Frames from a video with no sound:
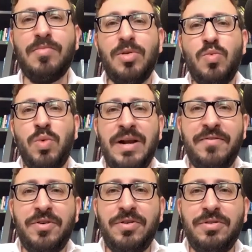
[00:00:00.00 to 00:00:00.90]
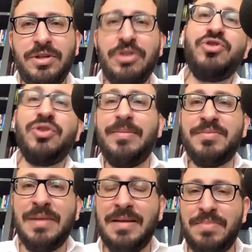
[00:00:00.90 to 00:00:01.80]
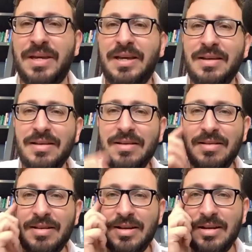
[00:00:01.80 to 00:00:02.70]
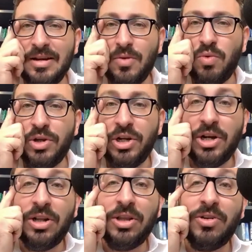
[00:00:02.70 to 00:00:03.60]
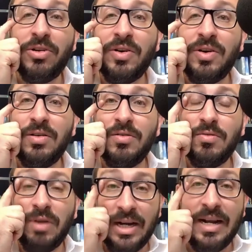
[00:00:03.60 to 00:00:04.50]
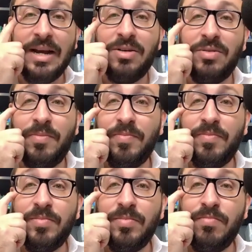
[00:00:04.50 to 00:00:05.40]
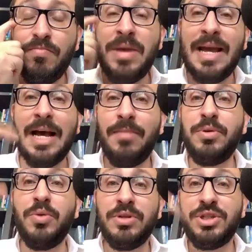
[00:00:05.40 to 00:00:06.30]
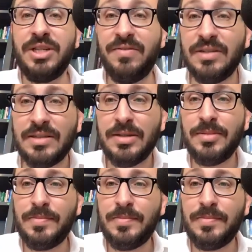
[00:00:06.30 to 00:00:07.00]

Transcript: Whatever your dreams may be, what you're going to learn right now may help you achieve it.